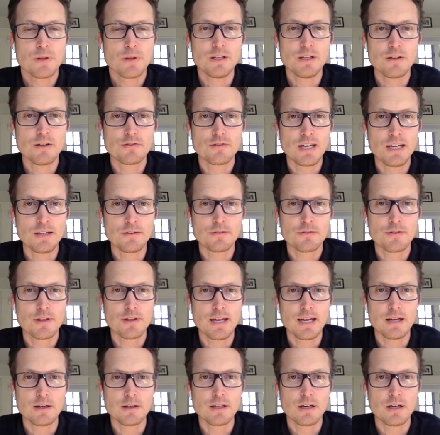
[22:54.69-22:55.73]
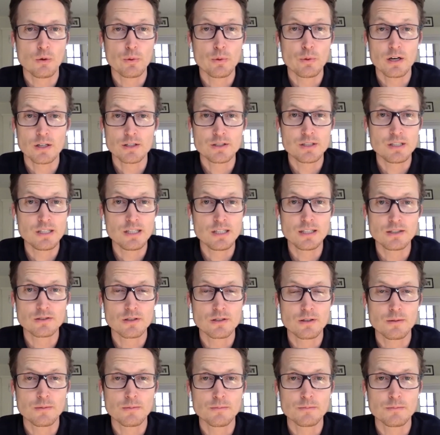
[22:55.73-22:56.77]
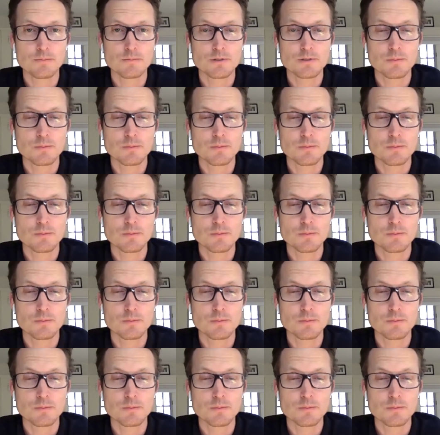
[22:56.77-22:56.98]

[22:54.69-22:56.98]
in the sense that you know we are seeing some